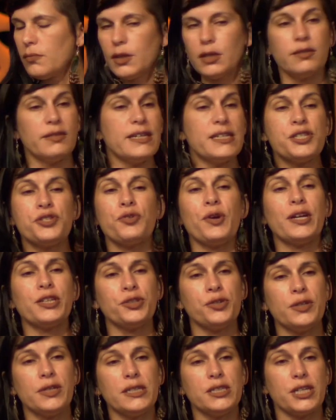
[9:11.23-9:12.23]
These
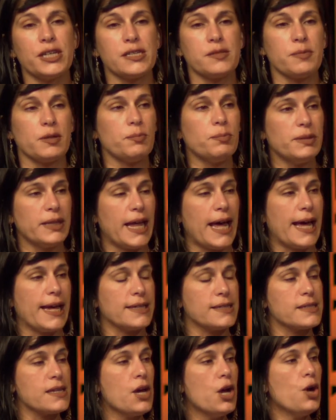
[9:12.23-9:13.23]
structural adjustment
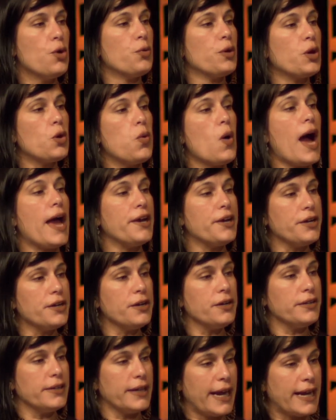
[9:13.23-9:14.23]
plans
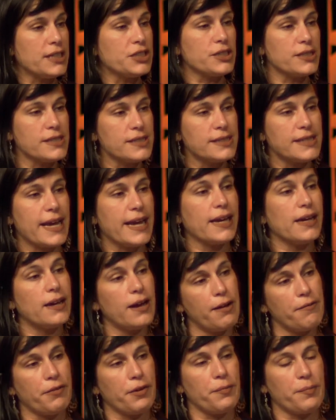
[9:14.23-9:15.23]
require nation-state
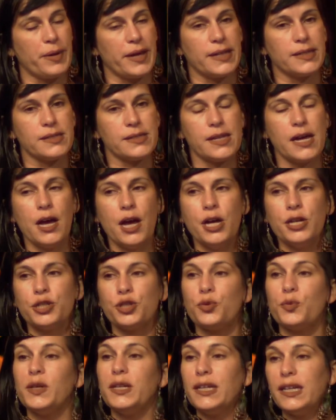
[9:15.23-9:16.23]
governments
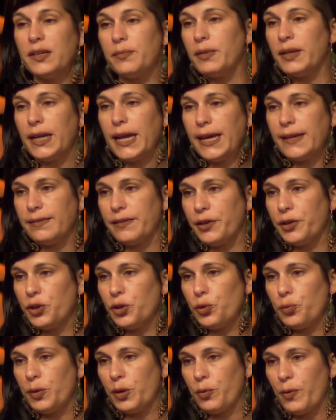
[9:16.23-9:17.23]
to eliminate their
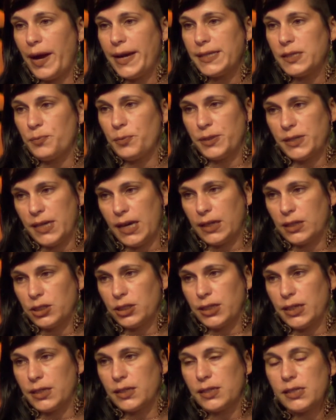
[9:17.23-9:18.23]
human rights
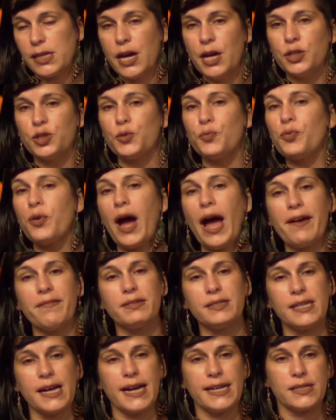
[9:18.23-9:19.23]
protections, to
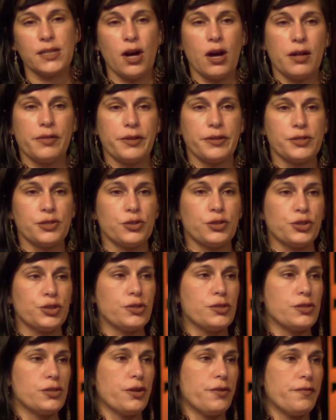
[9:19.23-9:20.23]
privatize all their
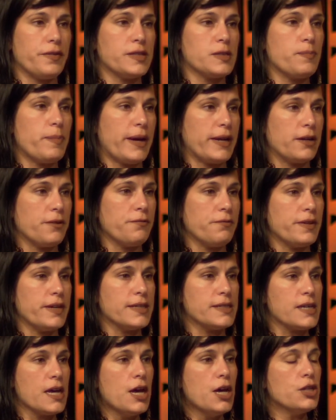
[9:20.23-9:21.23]
social service
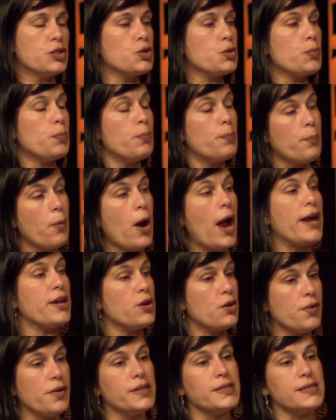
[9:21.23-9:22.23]
benefits, to
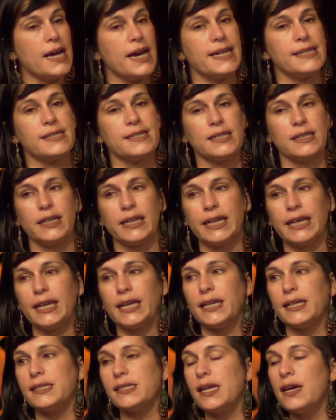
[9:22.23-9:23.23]
prioritize the
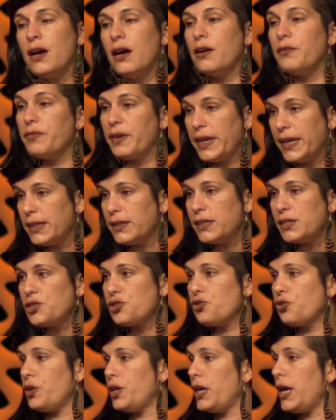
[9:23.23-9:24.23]
needs of
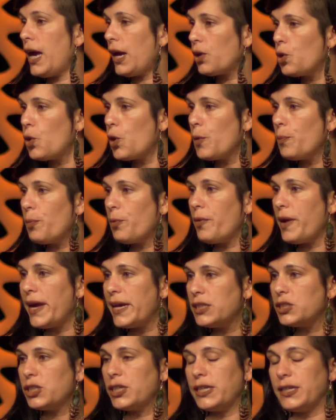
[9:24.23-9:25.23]
industry and
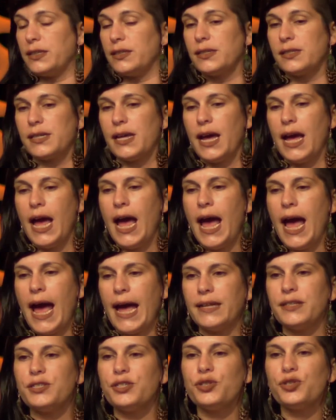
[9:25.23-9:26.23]
corporations,
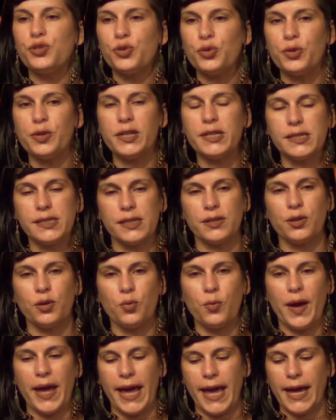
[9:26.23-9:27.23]
and to do this in a
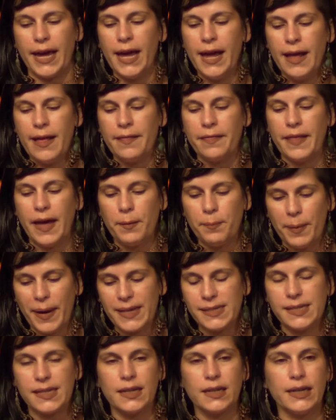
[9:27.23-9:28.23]
way that
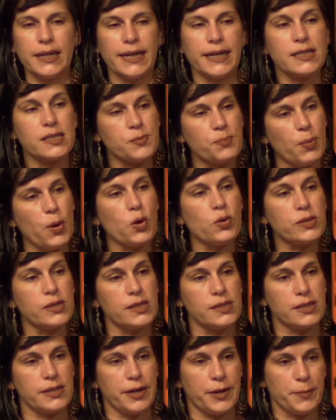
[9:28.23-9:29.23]
basically
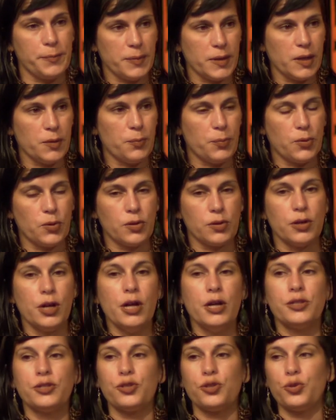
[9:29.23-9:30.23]
exposes their people
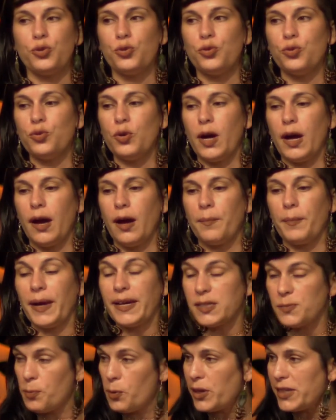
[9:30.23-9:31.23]
to
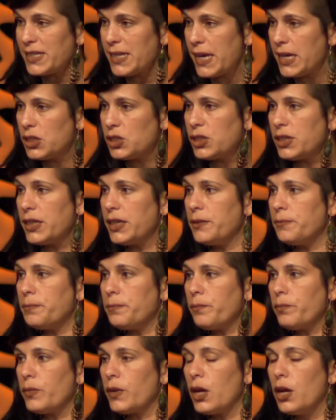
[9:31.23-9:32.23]
exploitation,
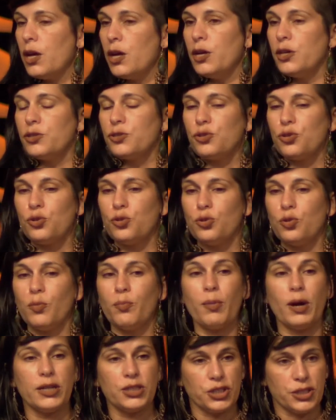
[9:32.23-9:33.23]
to
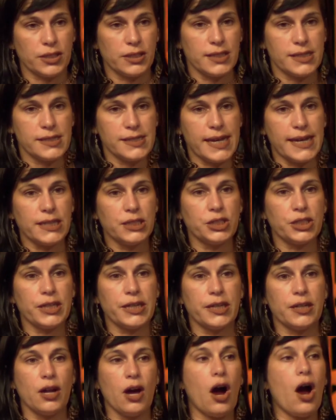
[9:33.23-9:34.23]

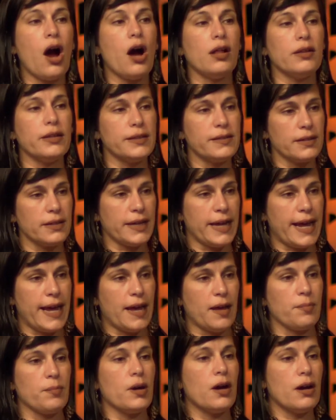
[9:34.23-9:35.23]
marginalization, all in the
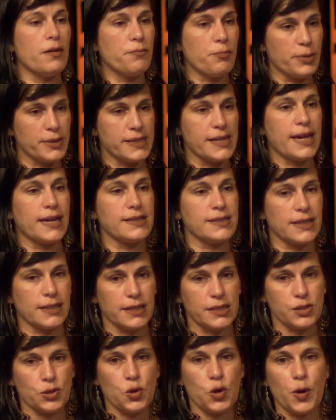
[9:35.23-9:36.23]
name of protecting
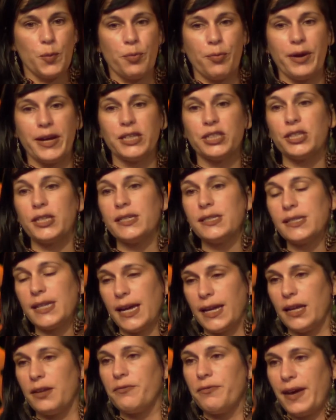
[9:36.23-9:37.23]
these corporations
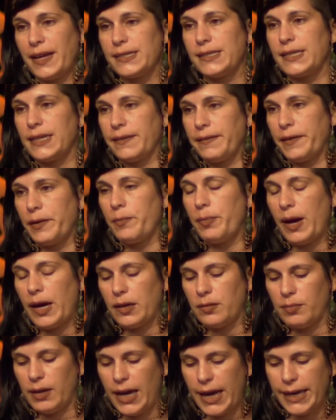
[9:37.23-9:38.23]
and advancing their
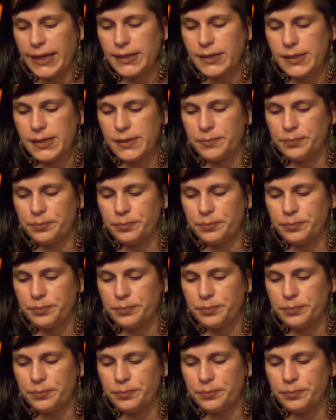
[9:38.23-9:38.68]
bottom lines.